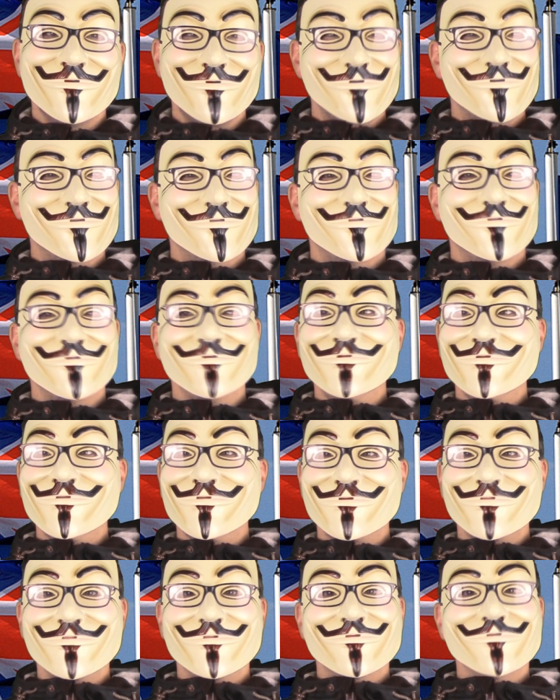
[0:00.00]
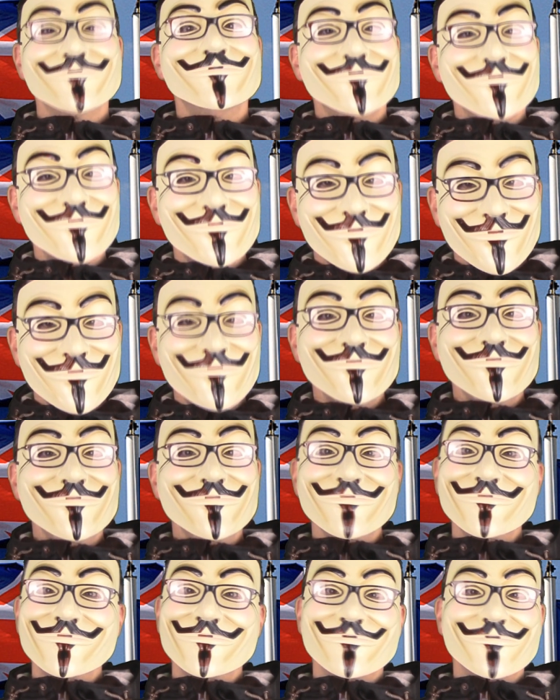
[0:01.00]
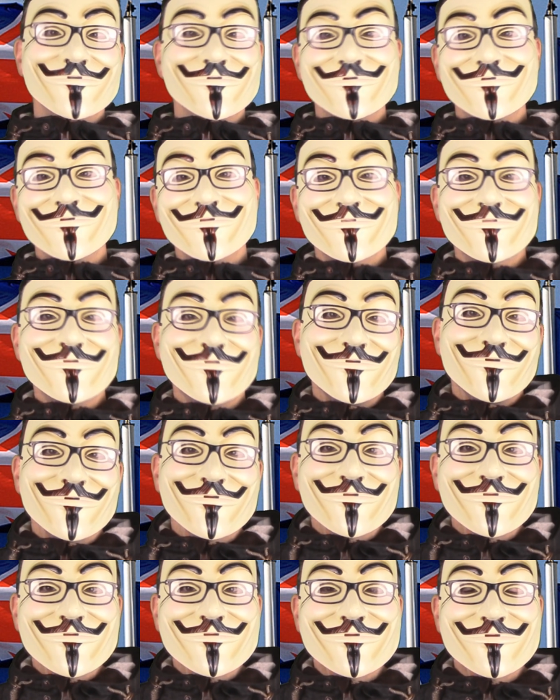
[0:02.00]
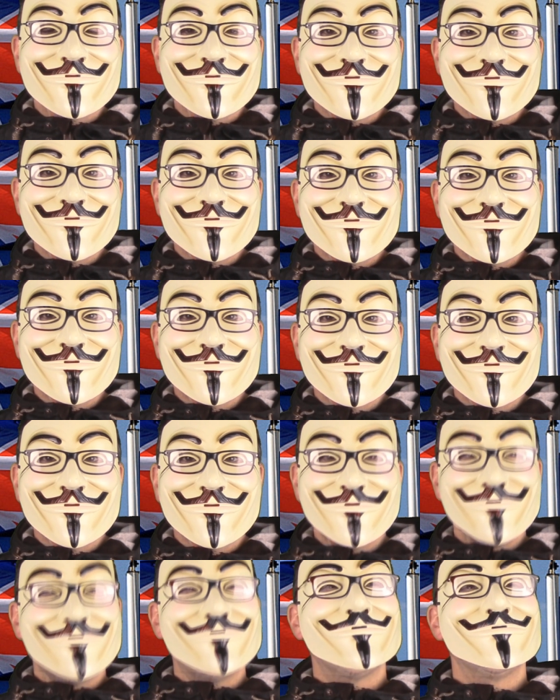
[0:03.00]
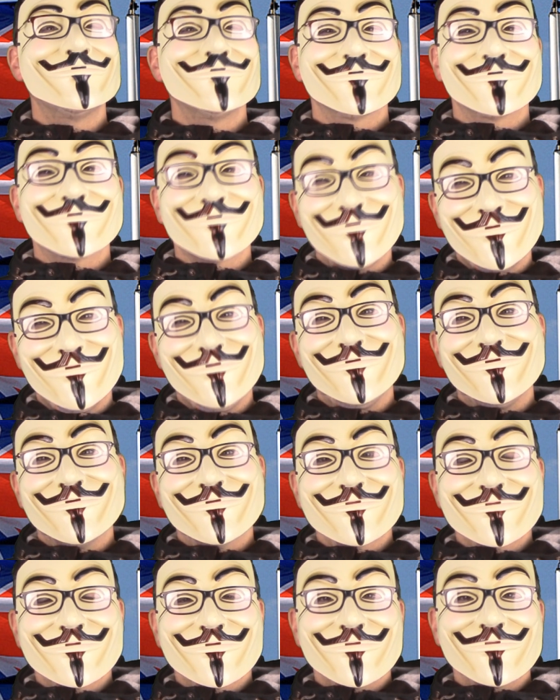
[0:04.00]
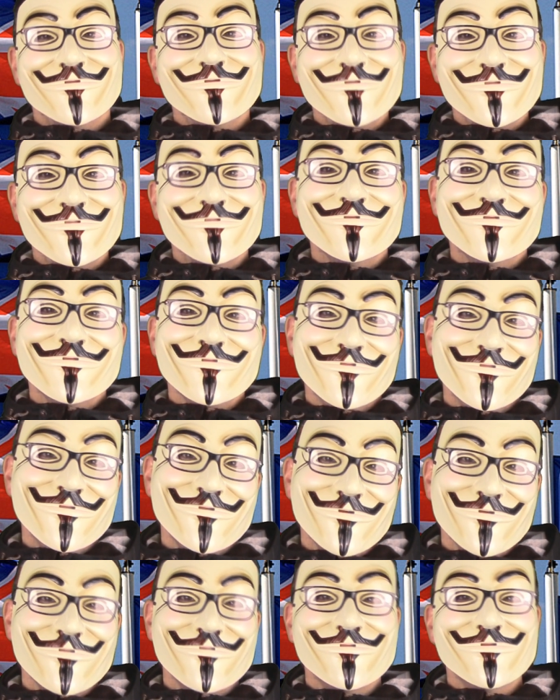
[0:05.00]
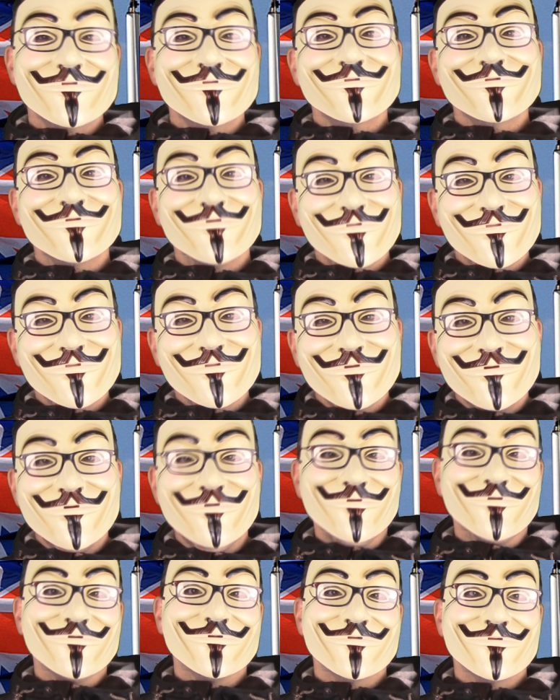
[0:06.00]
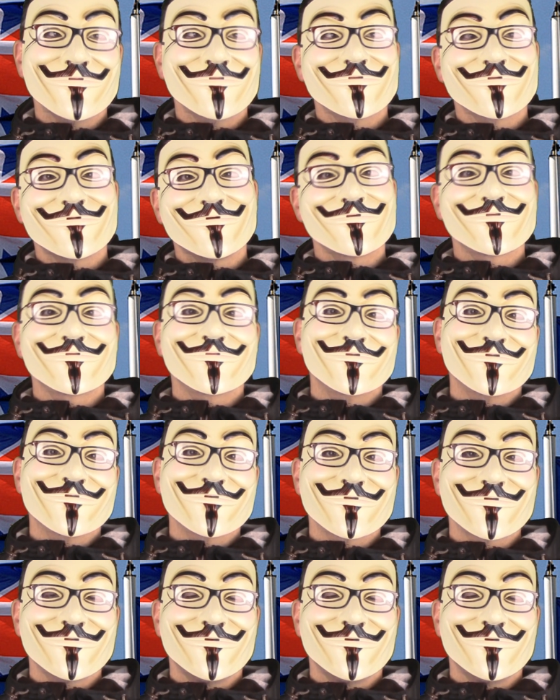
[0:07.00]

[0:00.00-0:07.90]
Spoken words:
and only there to give the illusion of democracy? Who cares that even if the ceremonial EU Parliament